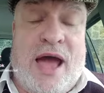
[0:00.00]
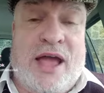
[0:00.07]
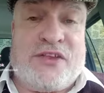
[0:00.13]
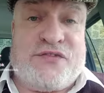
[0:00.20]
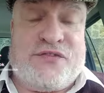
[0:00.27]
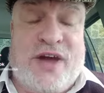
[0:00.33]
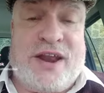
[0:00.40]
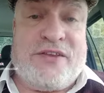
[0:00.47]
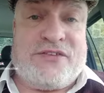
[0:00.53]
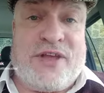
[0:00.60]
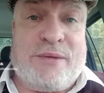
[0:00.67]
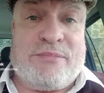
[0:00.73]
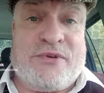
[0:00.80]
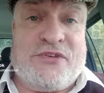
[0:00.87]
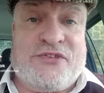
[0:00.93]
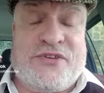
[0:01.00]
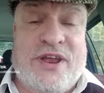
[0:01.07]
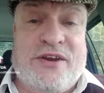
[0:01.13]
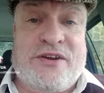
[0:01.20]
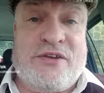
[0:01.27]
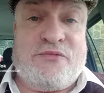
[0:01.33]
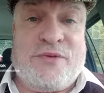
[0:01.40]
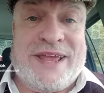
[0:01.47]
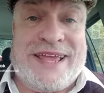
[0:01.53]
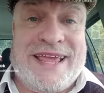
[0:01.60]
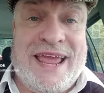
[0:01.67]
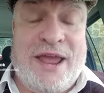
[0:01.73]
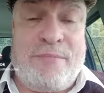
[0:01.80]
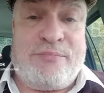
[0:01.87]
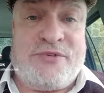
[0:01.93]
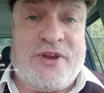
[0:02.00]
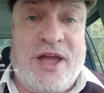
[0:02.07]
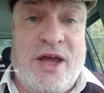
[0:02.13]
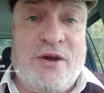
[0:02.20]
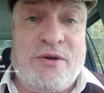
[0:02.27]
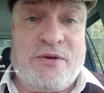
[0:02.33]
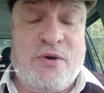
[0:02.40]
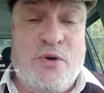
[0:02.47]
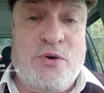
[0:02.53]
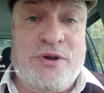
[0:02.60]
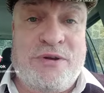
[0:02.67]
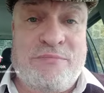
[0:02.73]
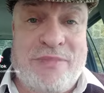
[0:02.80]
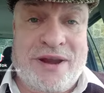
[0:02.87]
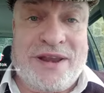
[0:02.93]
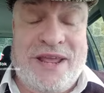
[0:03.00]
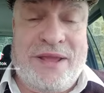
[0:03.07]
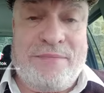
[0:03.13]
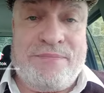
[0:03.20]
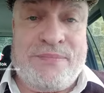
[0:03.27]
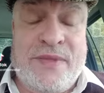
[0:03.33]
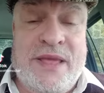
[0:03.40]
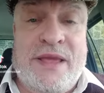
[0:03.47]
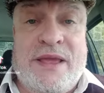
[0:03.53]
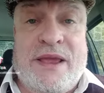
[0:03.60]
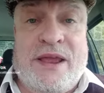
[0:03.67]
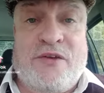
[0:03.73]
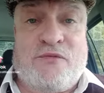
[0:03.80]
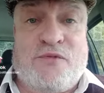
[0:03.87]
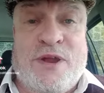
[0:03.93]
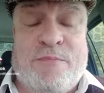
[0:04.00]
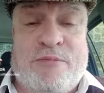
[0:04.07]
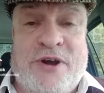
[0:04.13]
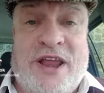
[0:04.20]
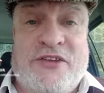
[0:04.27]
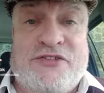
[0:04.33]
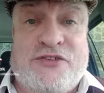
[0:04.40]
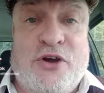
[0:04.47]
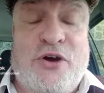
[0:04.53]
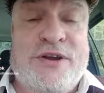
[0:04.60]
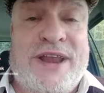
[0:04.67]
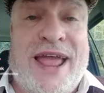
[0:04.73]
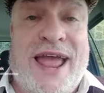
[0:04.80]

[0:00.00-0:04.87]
as far as I'm concerned, if we kept our own money, if we pressed on